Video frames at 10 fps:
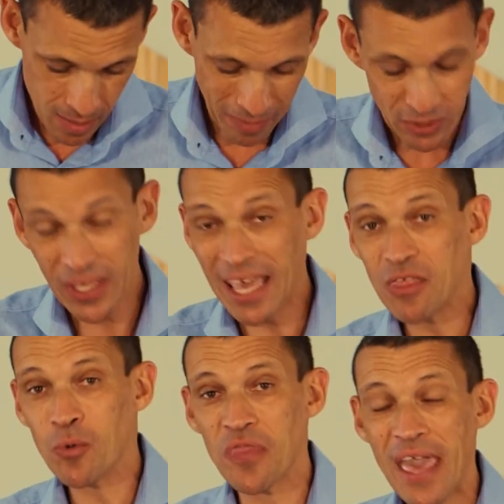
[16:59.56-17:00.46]
but
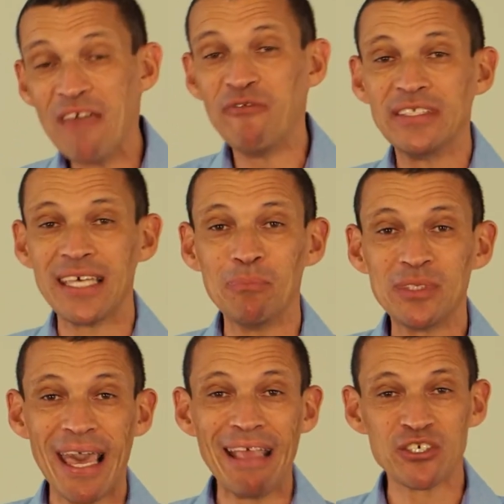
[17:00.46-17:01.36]
together with every
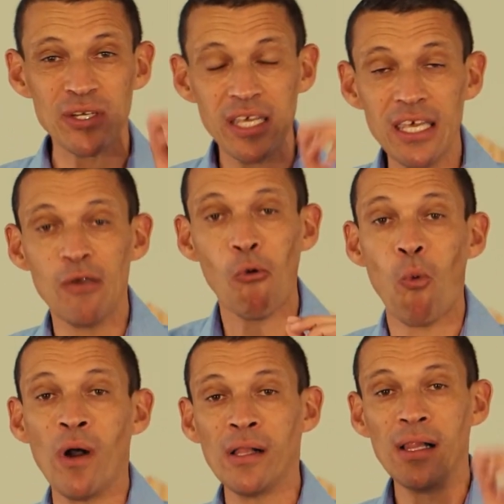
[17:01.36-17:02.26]
temptation, He
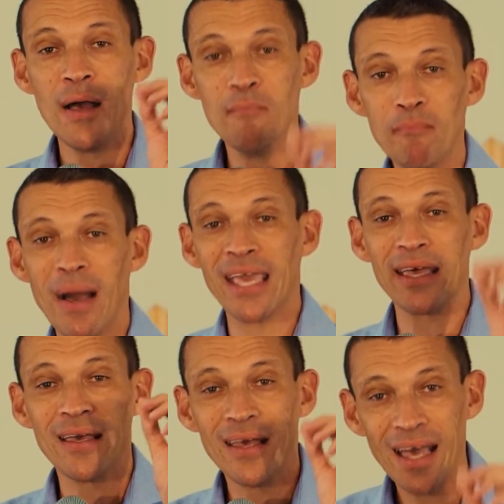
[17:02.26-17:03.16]
will
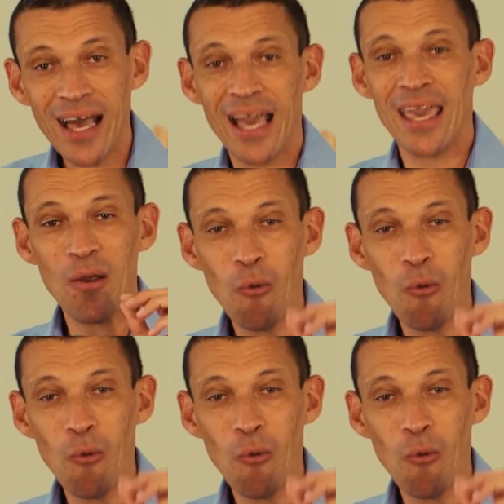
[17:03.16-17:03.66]
make a